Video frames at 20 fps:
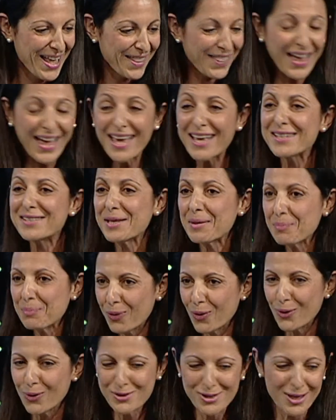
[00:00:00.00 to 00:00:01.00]
That is
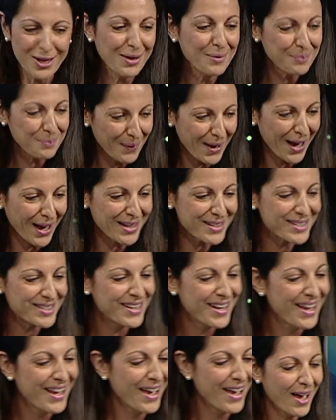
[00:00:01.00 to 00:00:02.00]
important. But
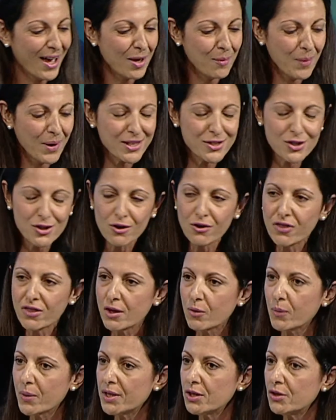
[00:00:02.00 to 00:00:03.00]
um, I do
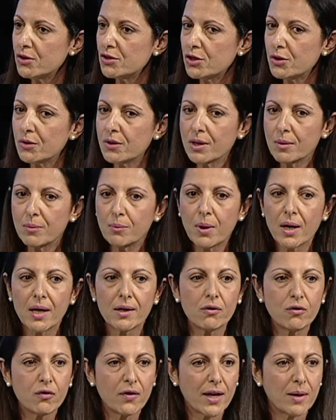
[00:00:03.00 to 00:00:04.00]
think when you do
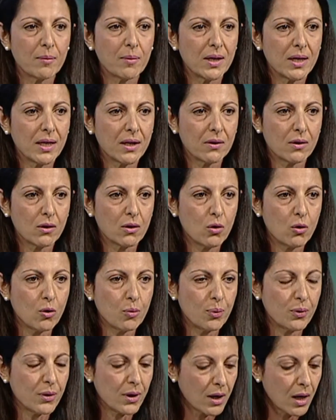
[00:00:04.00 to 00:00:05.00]
combine family and the
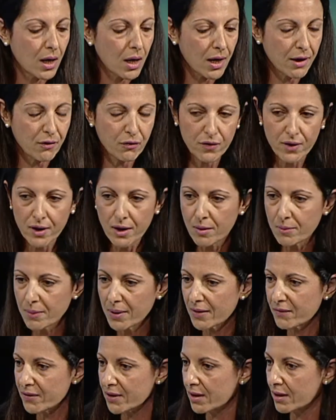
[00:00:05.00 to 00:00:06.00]
corporate life, um,
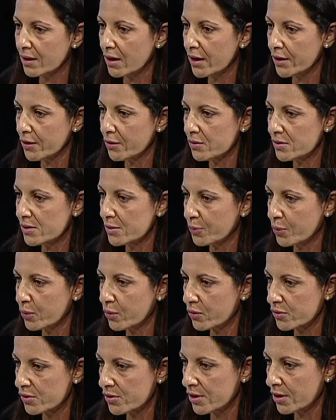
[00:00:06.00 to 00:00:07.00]
having a guy who
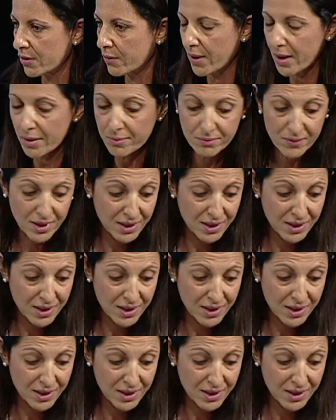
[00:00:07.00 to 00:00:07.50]
supports you, um,